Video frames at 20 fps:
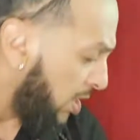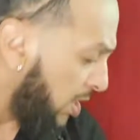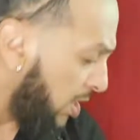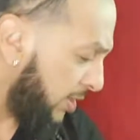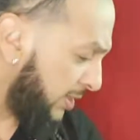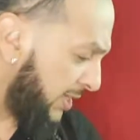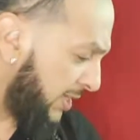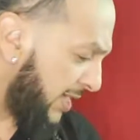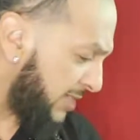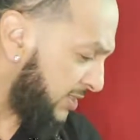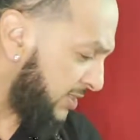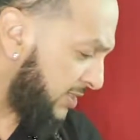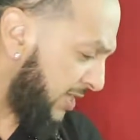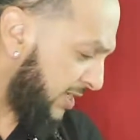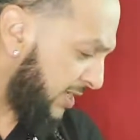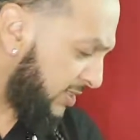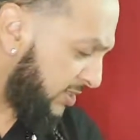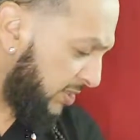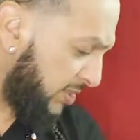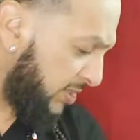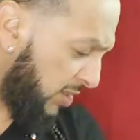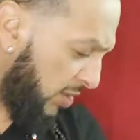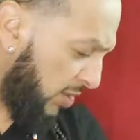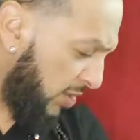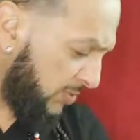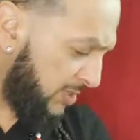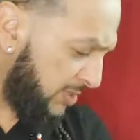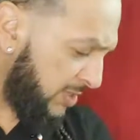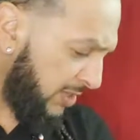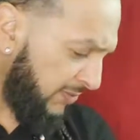Yes, yes, the
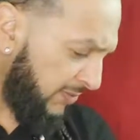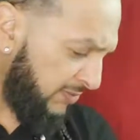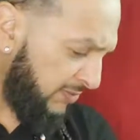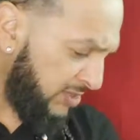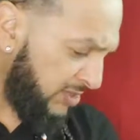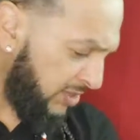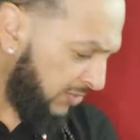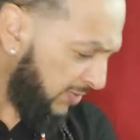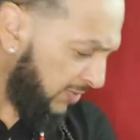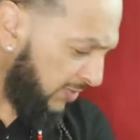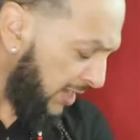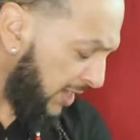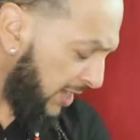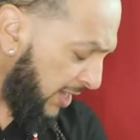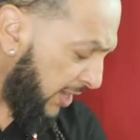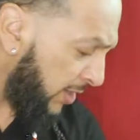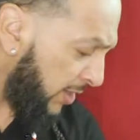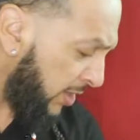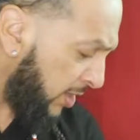goats of the zodiac.